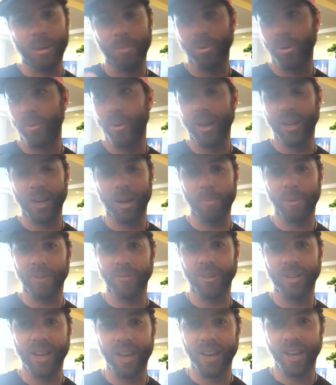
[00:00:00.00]
People are waking up
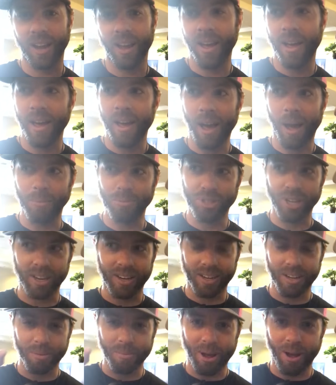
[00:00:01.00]
every day. I'm
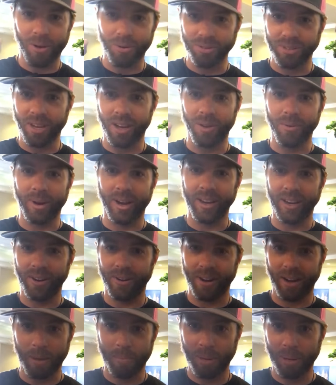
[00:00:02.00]
checking into my hotel right
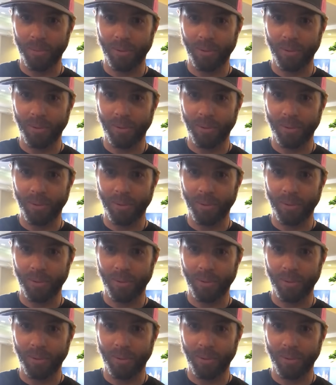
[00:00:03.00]
here, and I got